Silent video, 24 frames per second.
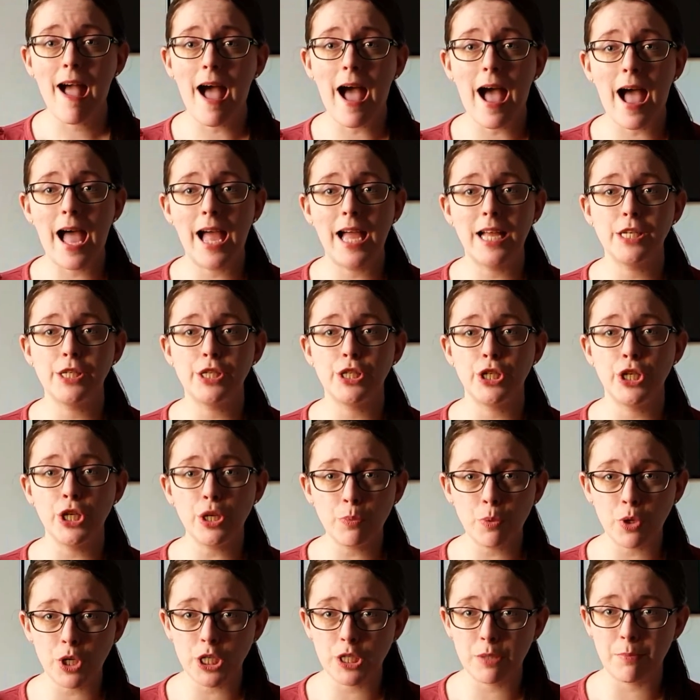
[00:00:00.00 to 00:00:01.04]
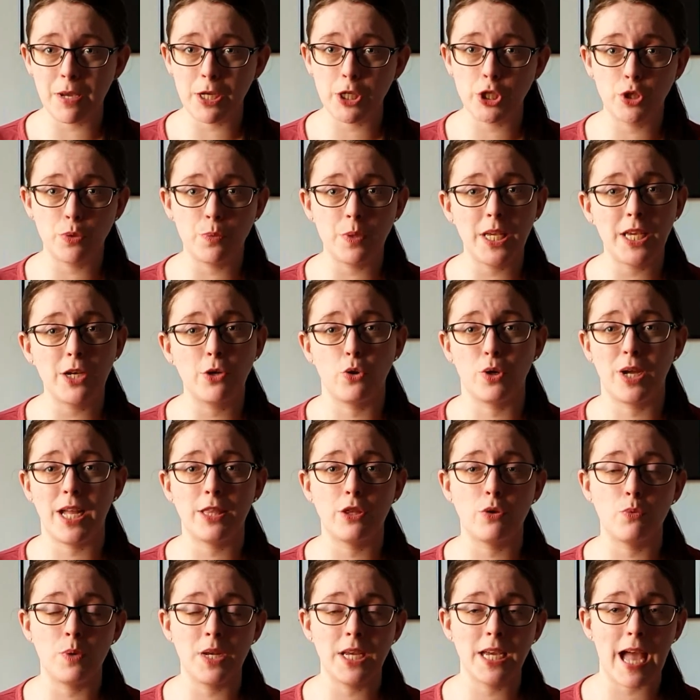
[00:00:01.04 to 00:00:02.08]
and he wanted to make sure he could get
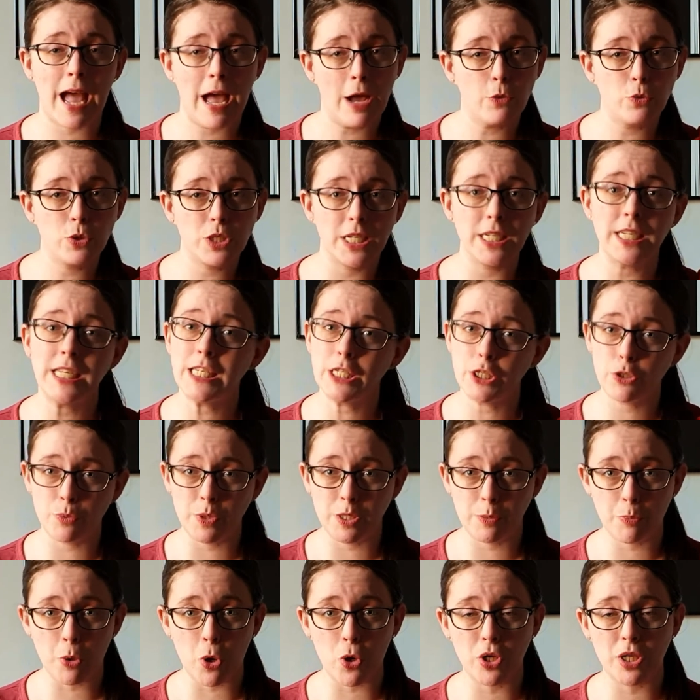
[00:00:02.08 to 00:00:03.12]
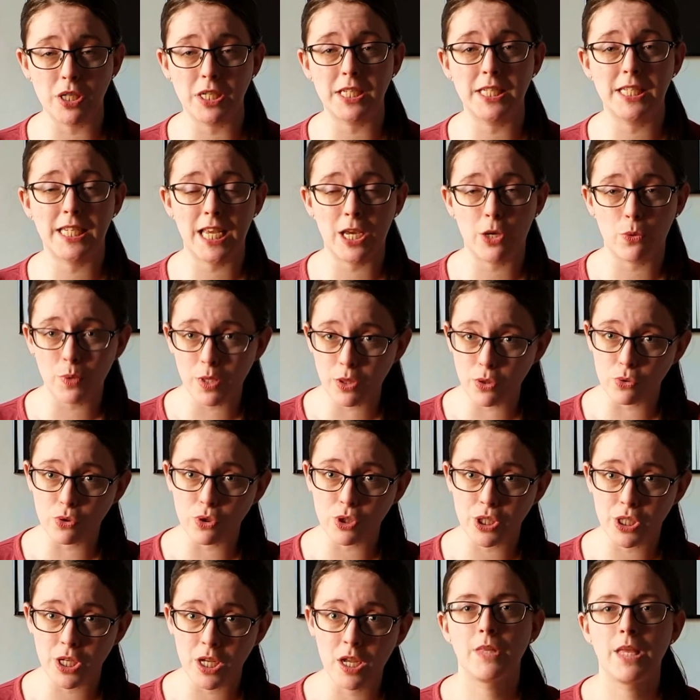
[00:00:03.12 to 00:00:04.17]
the ring out and into his pocket to take with
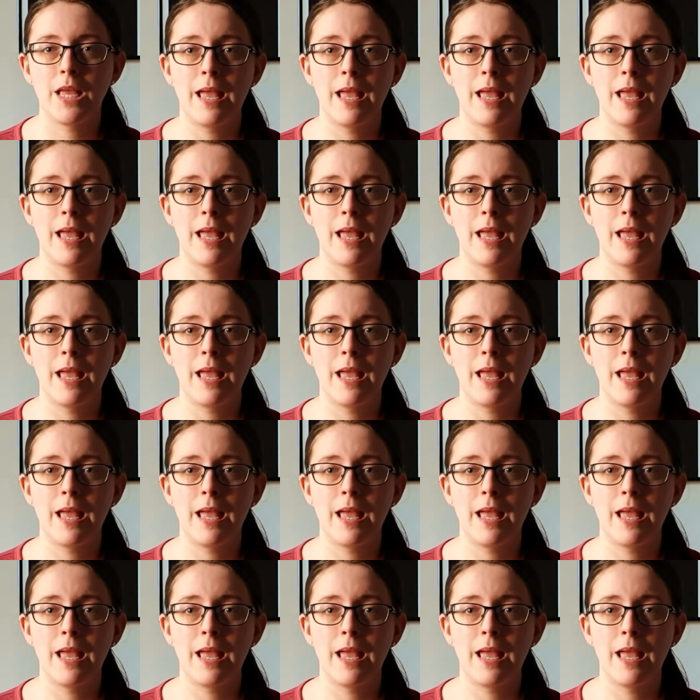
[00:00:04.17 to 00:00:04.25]
us